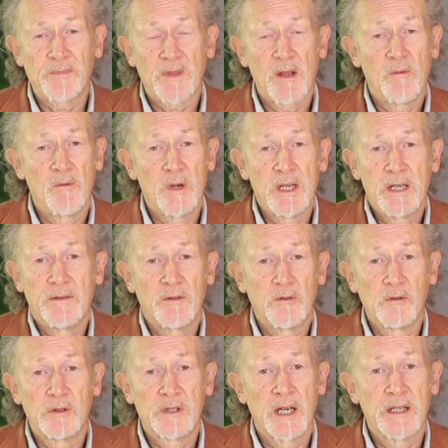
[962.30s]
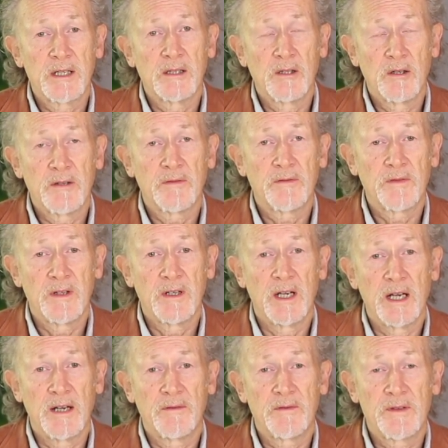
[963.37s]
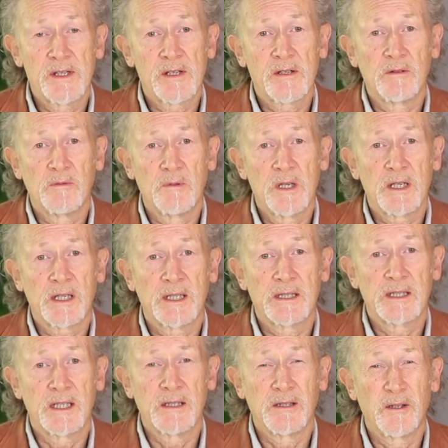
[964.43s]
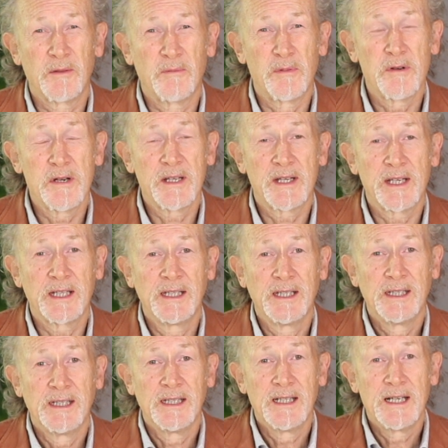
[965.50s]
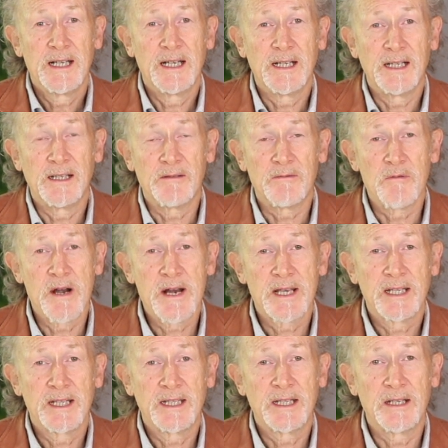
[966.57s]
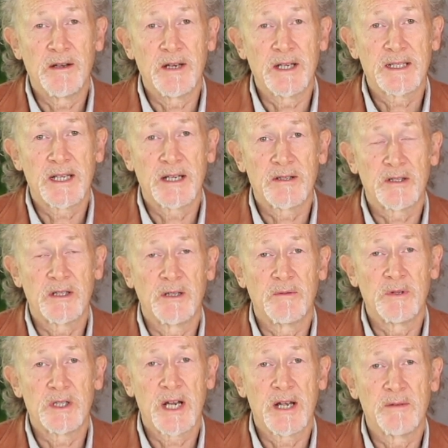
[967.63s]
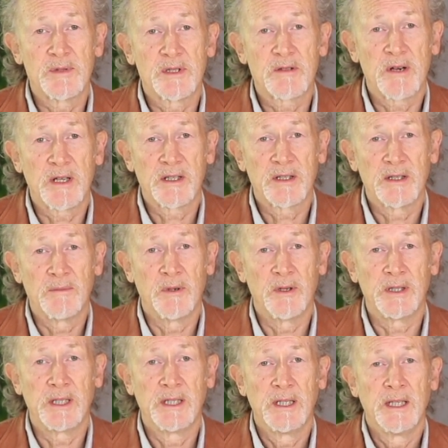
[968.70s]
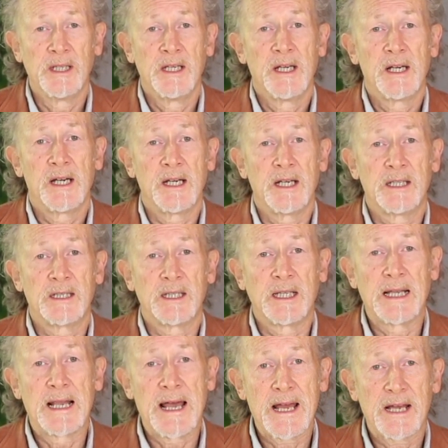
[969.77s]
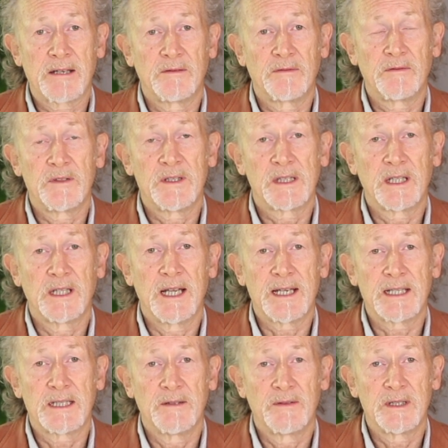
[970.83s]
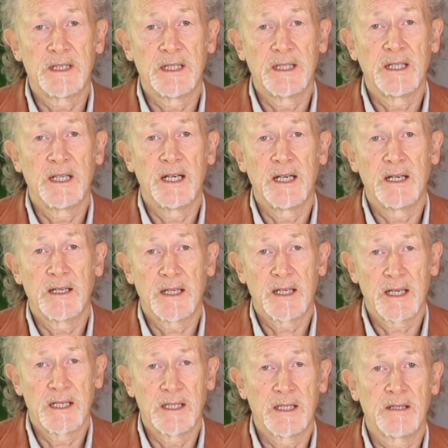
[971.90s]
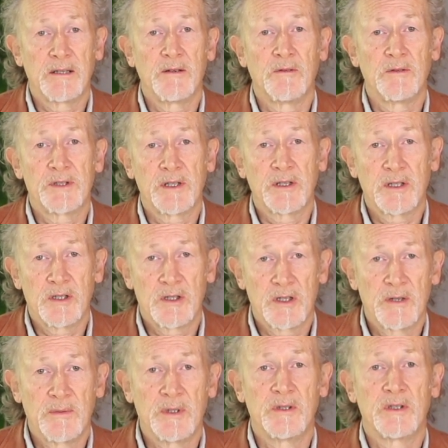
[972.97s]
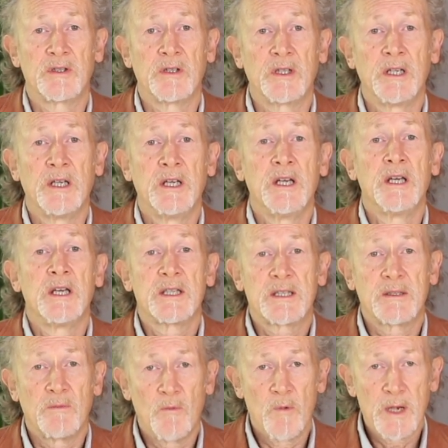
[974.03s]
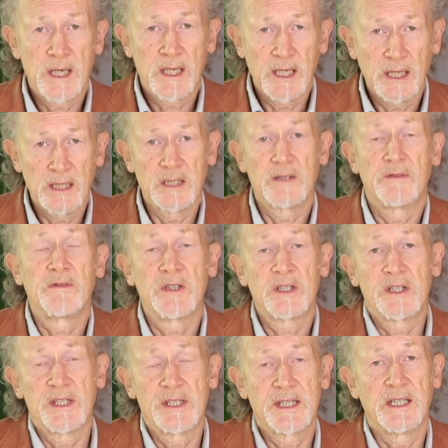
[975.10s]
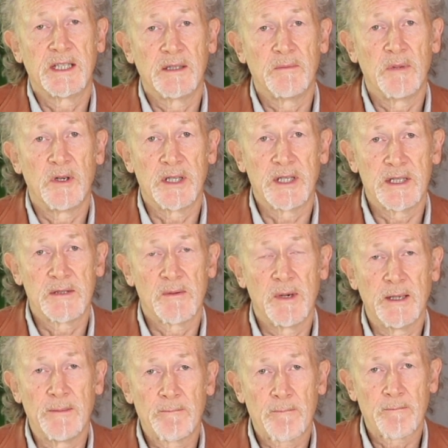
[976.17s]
we've all done a lot of physical work, done a lot of breathing, running, etc., which helps strengthen the body. And a lack of physical activity can also contribute to some weakening and deficiency in the body as well.